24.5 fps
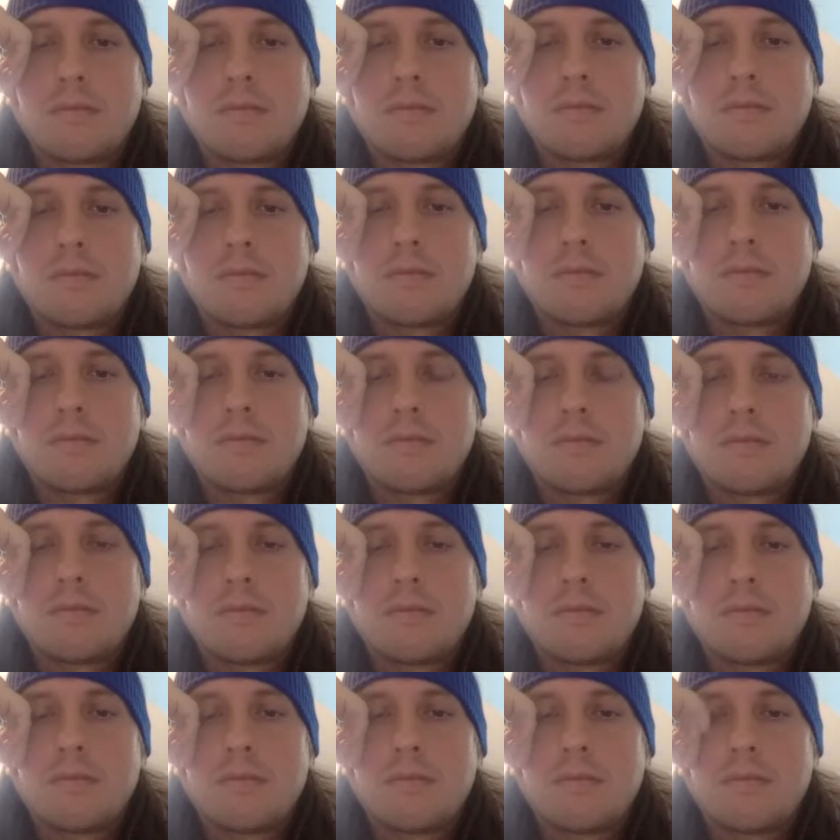
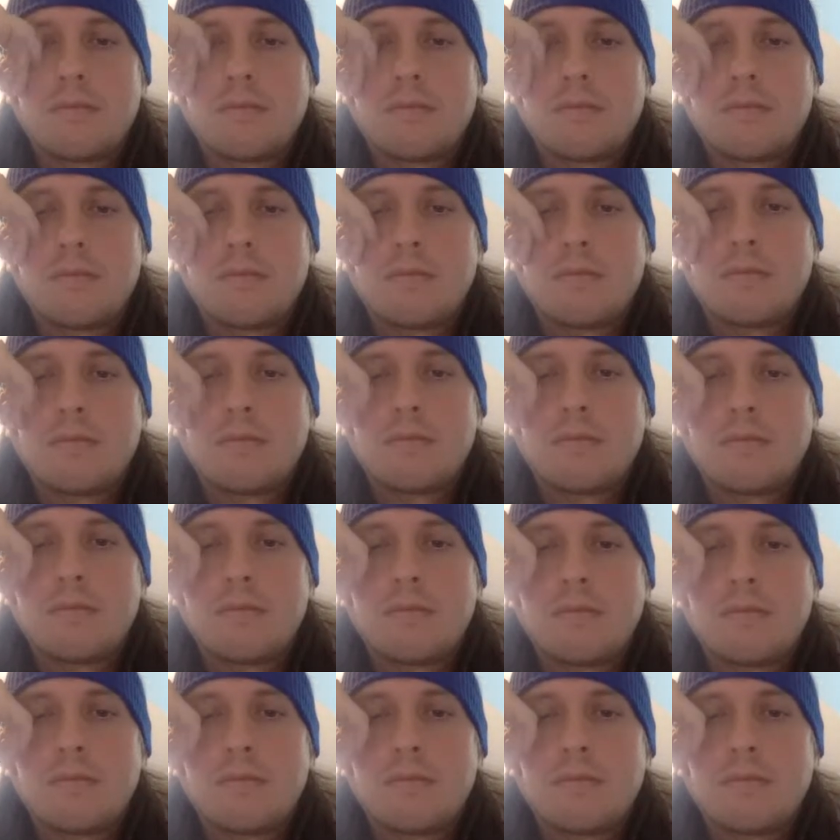
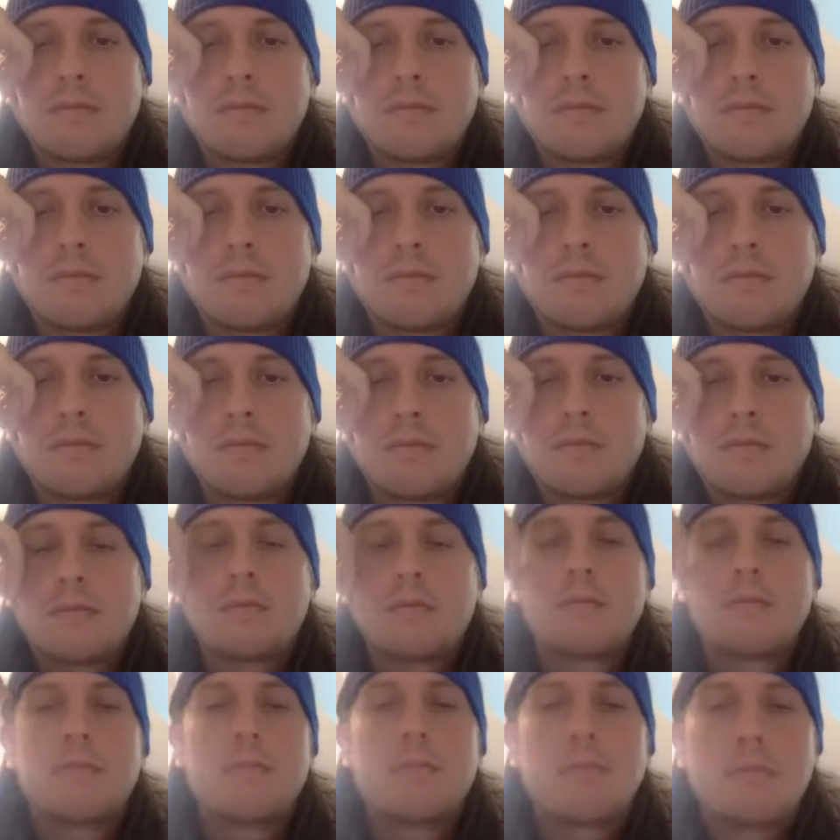
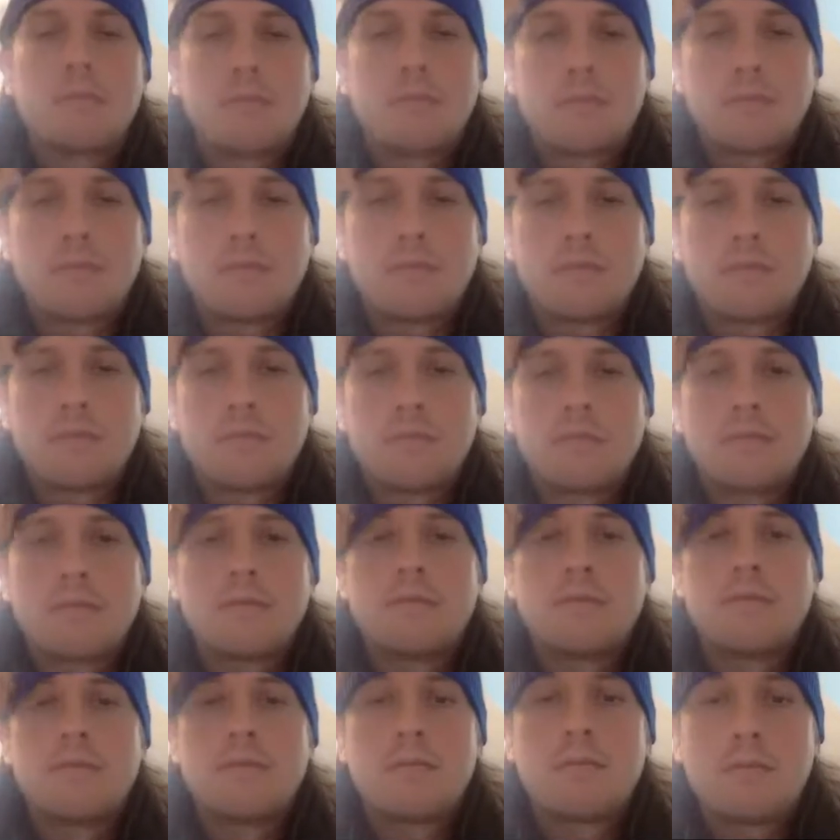
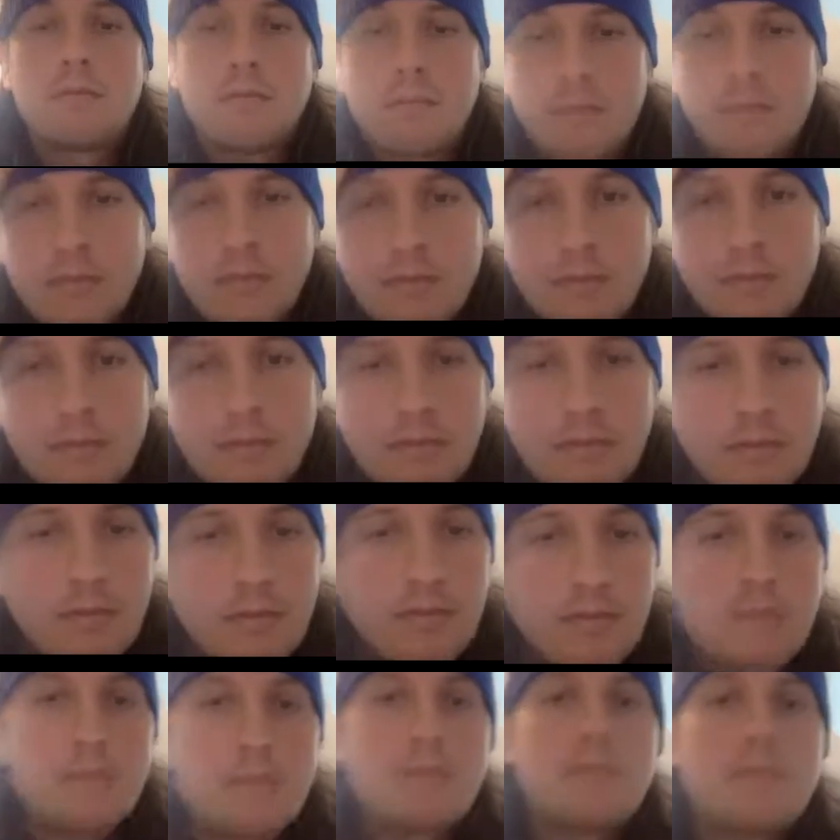
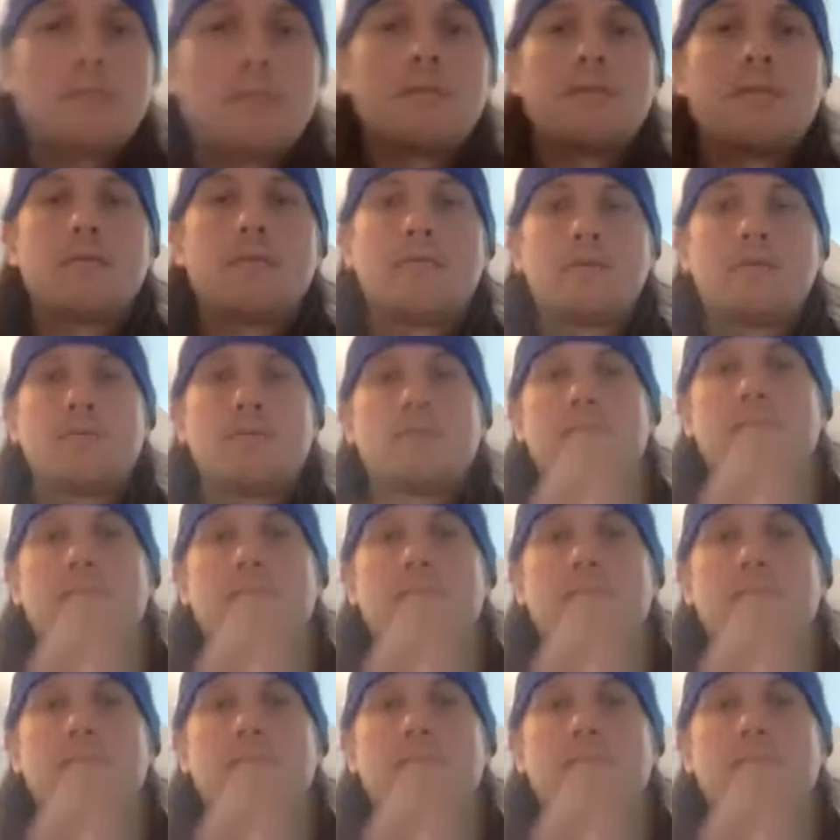(silent)